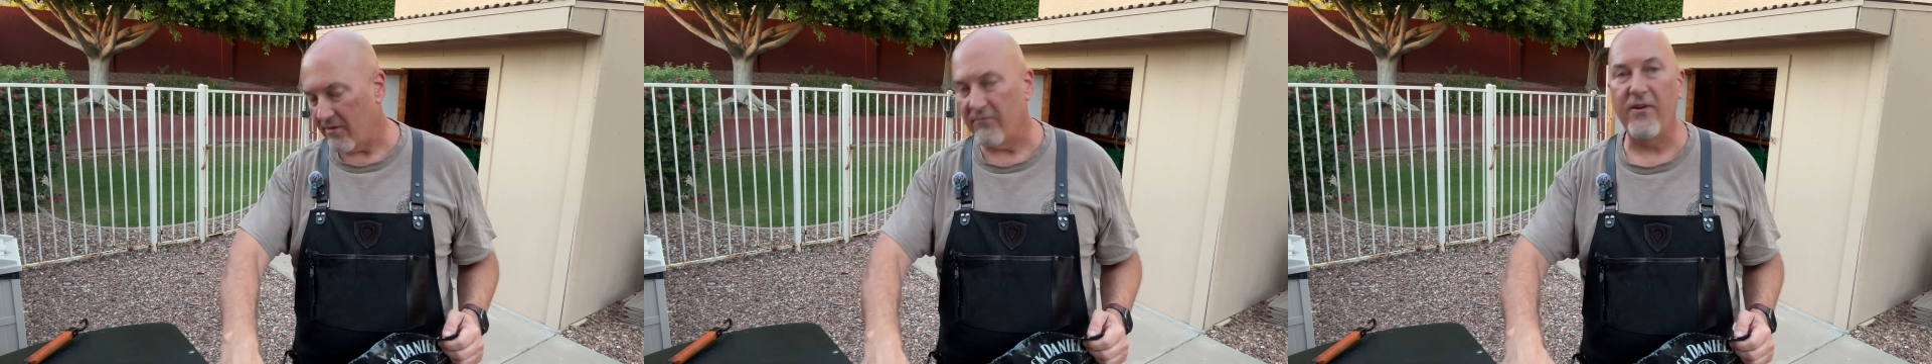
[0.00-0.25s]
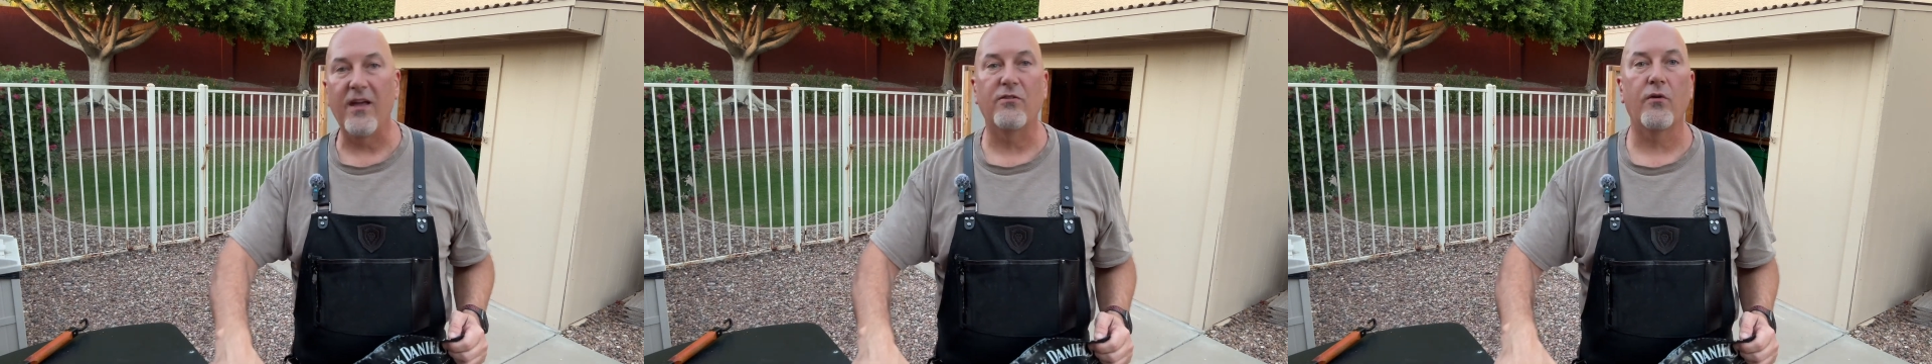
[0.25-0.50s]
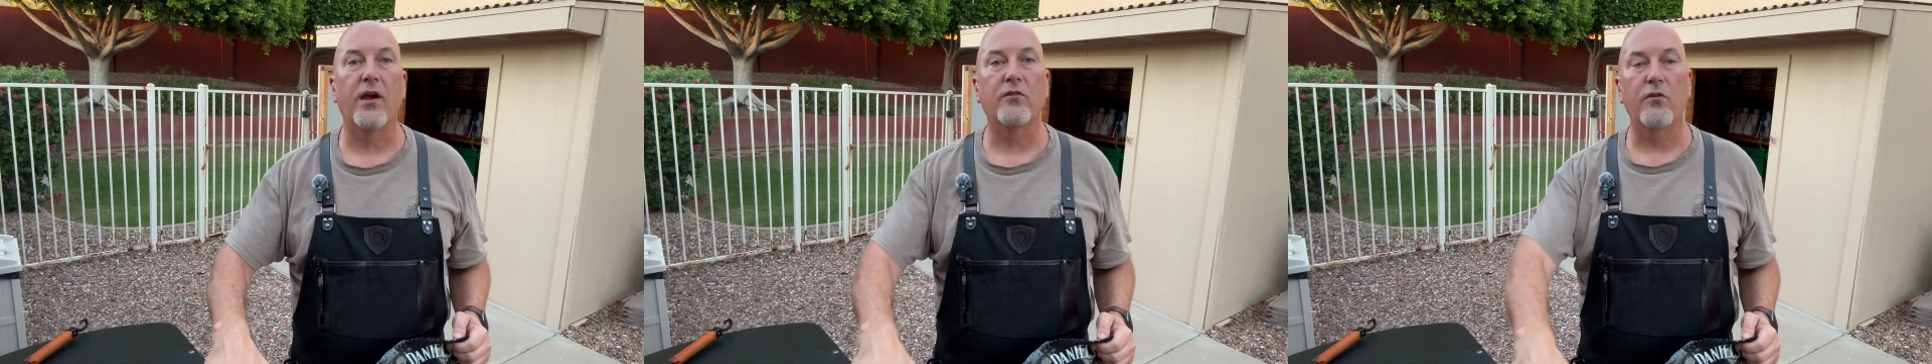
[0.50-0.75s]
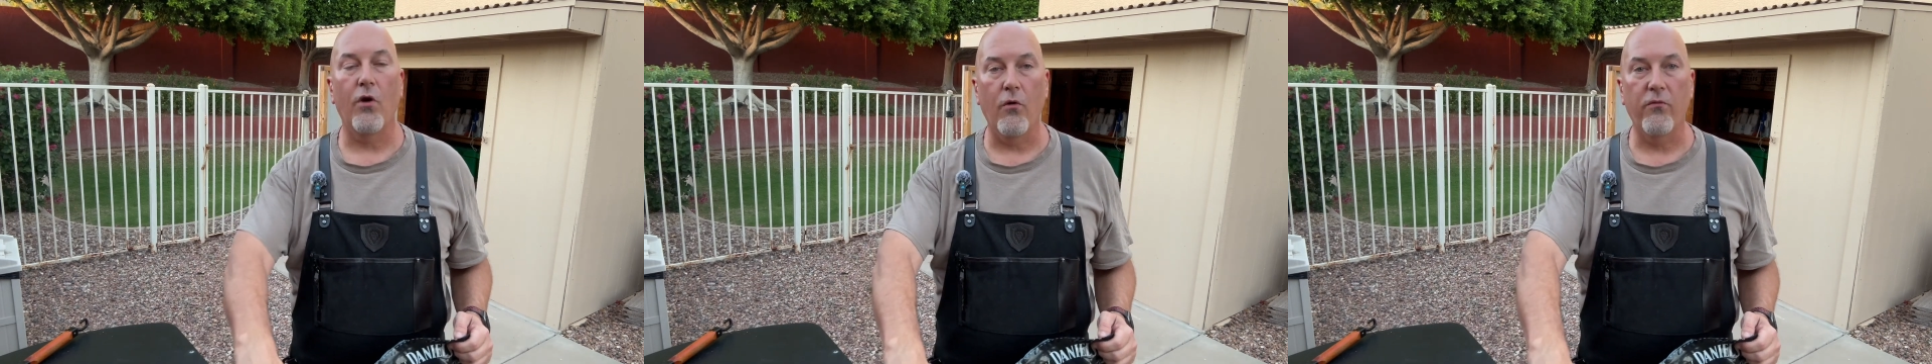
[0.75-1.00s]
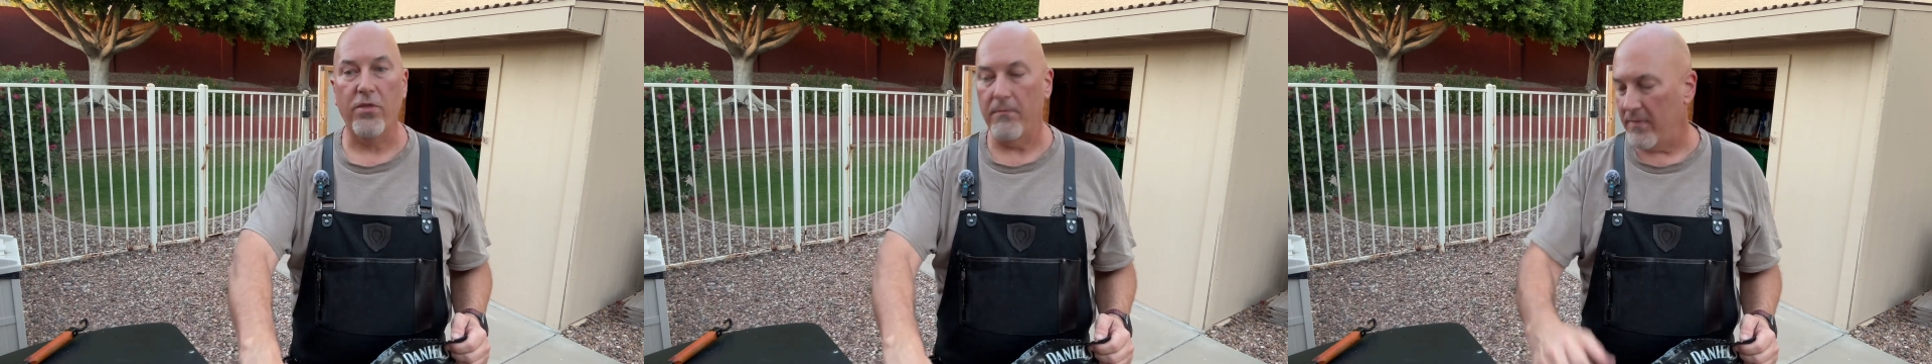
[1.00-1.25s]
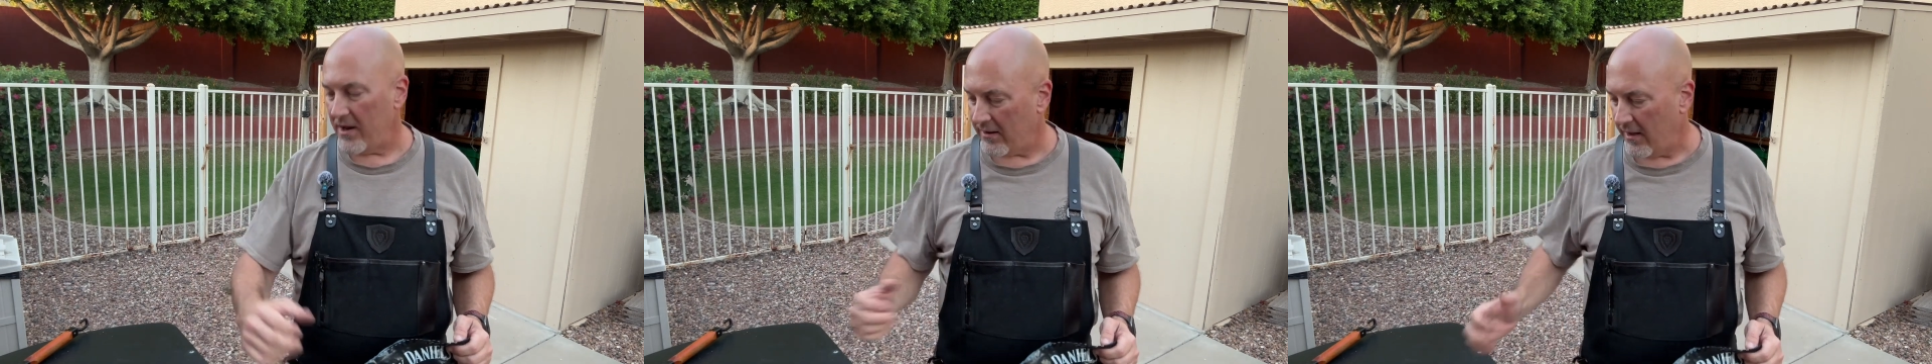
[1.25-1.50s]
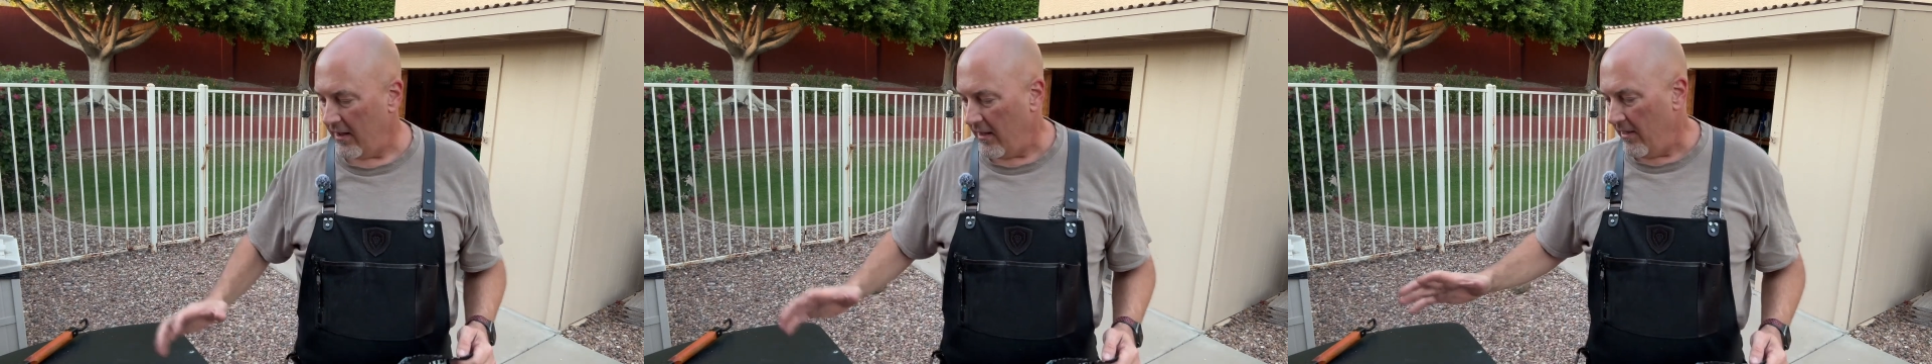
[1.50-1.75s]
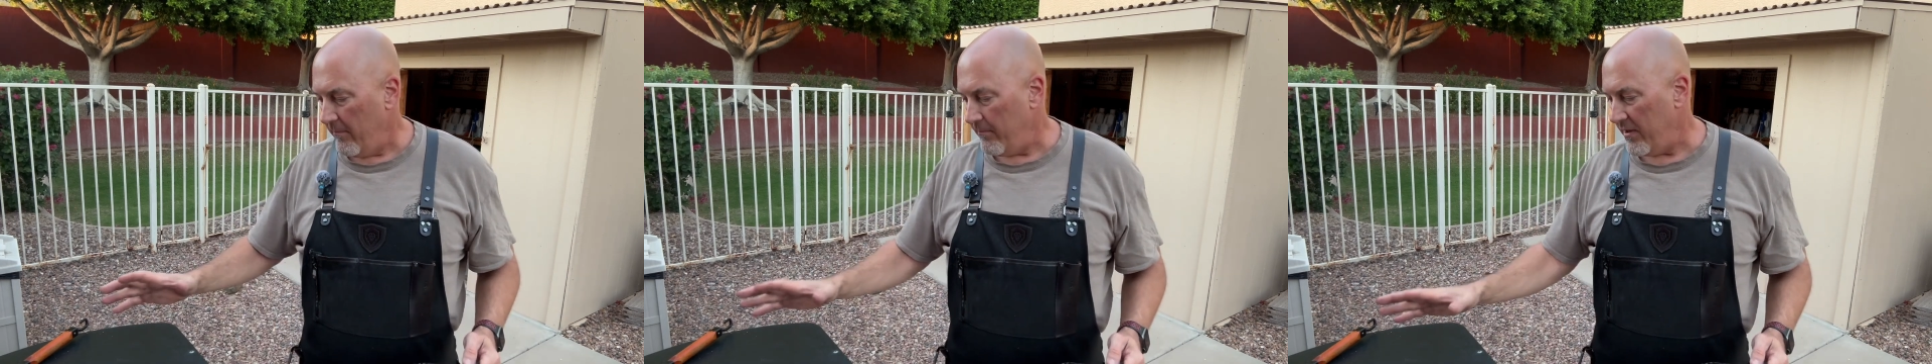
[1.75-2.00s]
vents are actually over the meat,
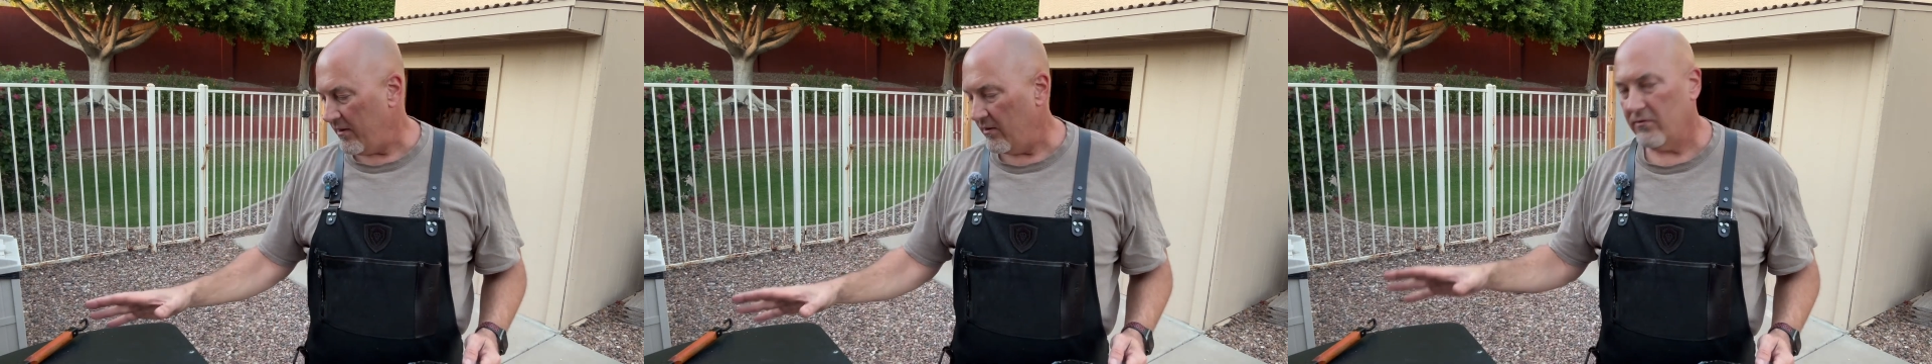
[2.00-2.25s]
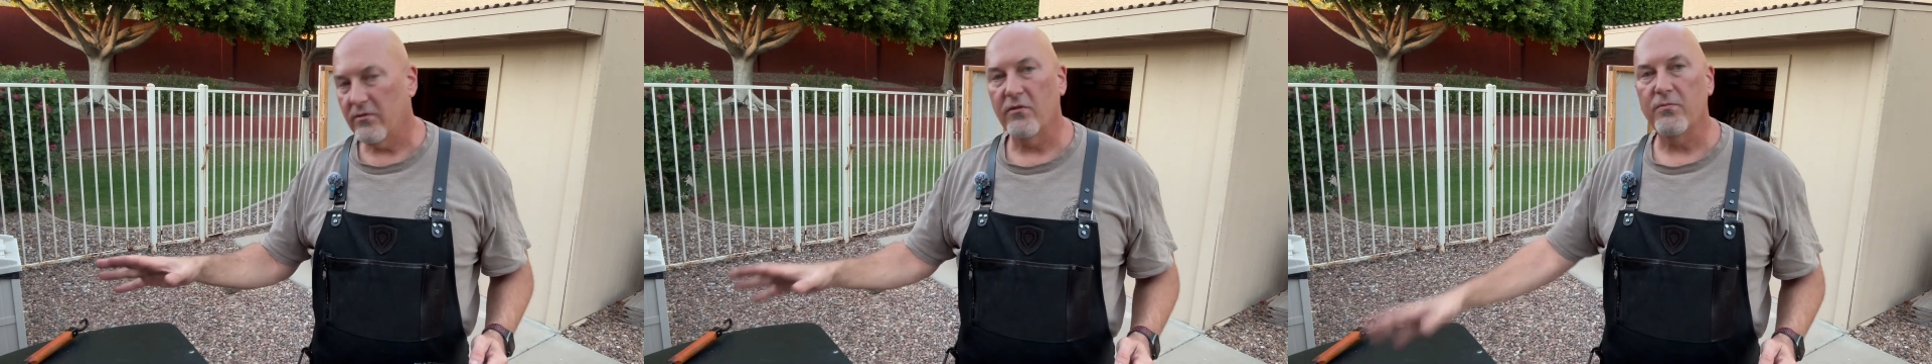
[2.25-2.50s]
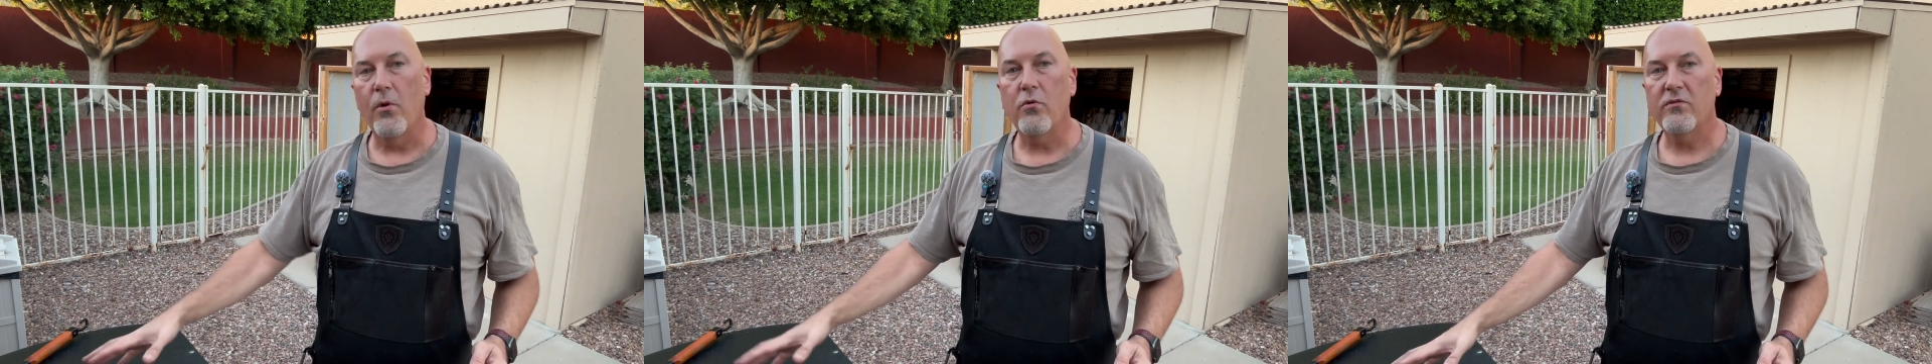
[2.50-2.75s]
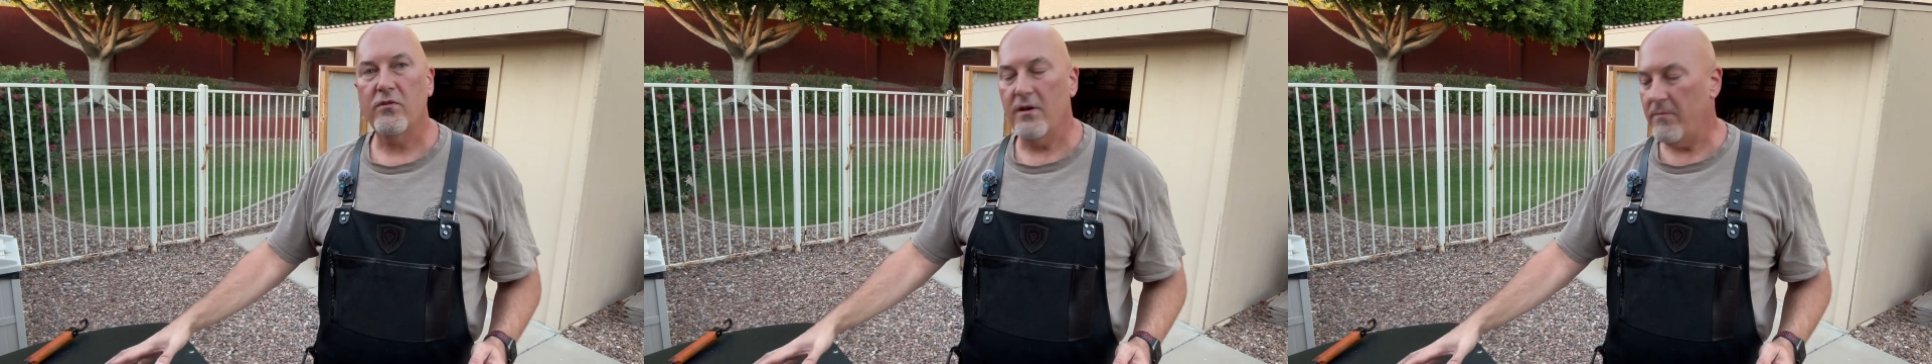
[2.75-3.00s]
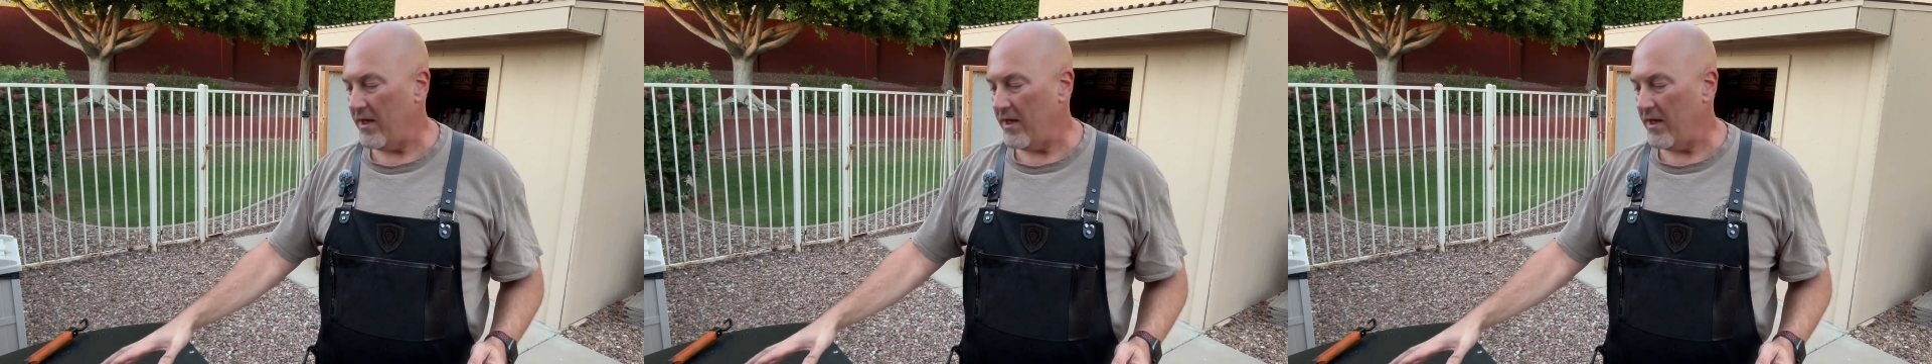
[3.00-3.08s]
because the smoke is going to be